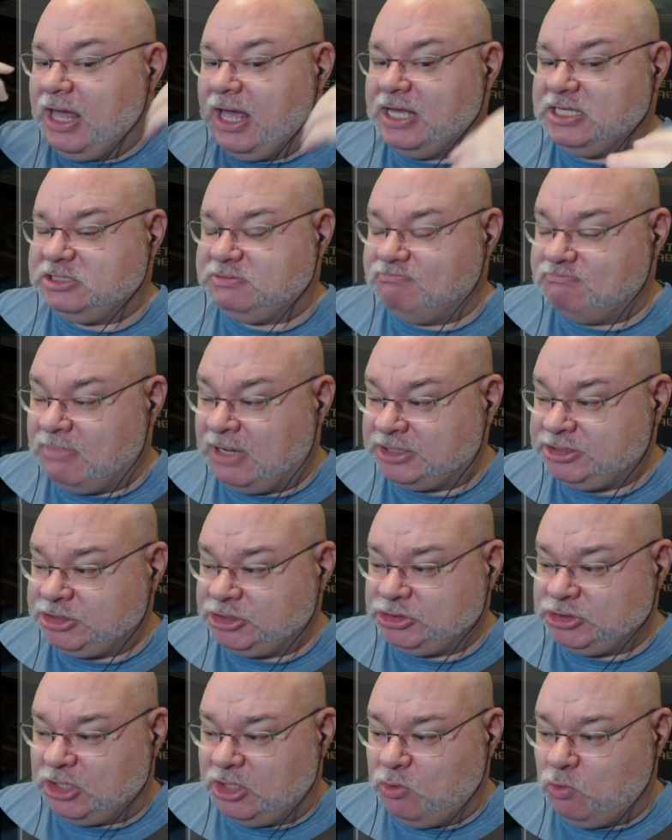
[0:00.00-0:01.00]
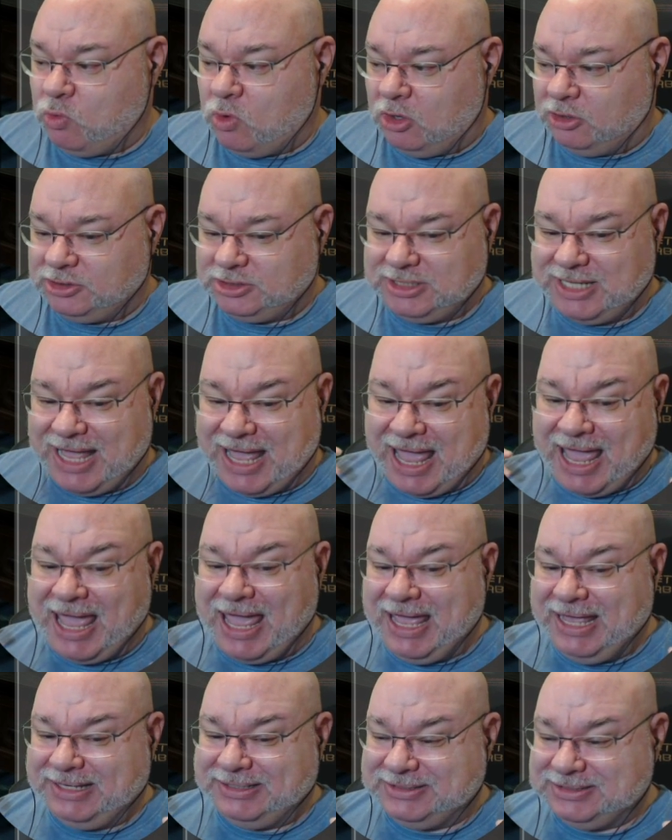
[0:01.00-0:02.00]
as much as I want,
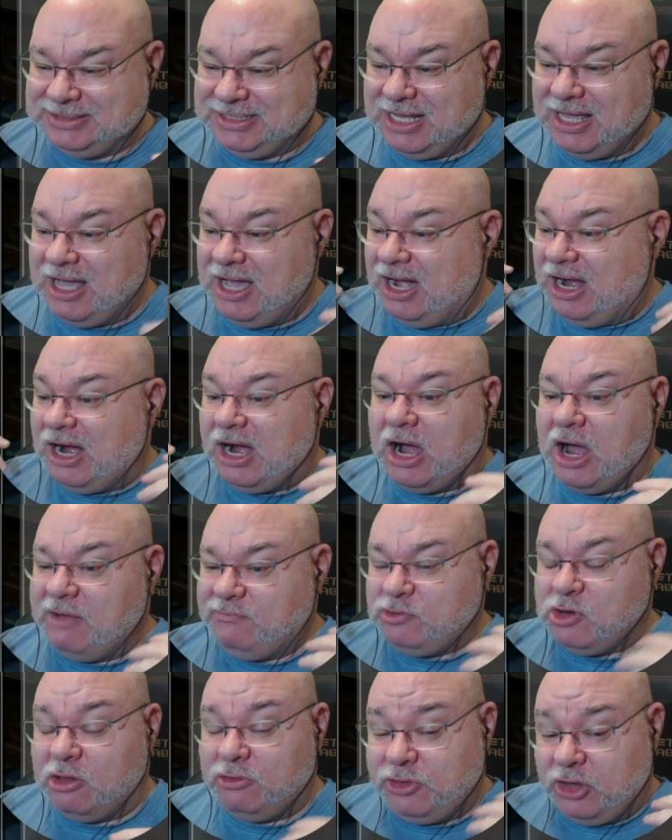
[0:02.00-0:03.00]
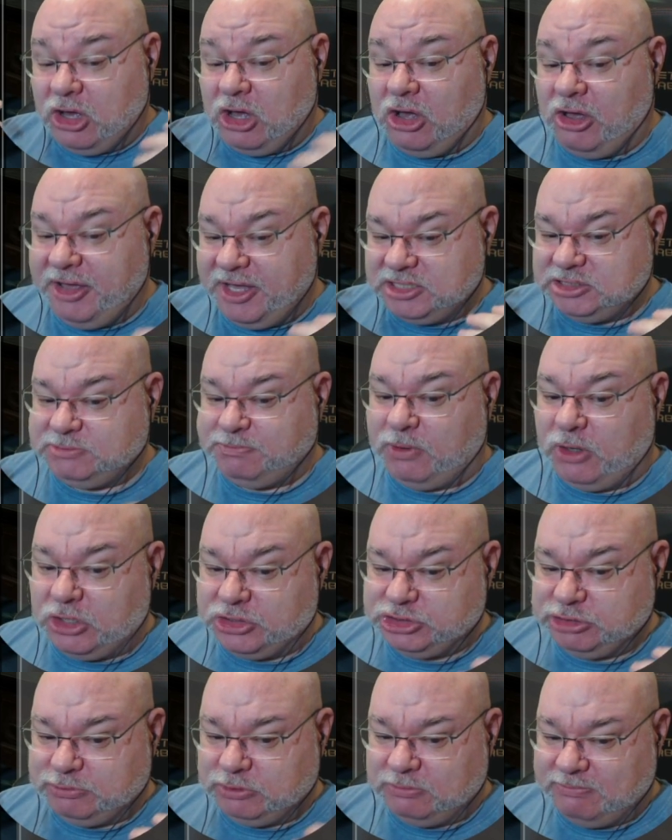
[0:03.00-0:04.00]
and I've got the highest
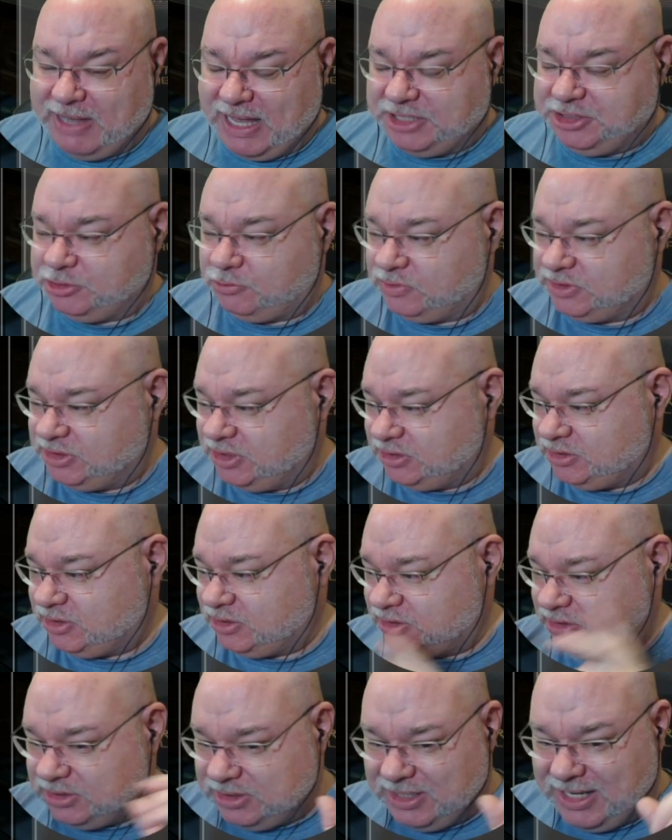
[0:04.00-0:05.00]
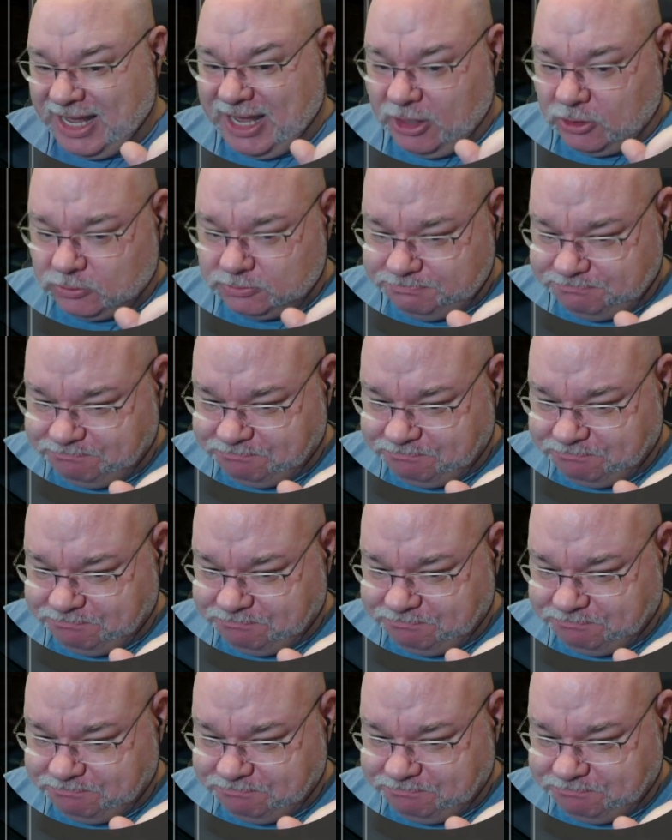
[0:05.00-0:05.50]
possible magic resistance. Now,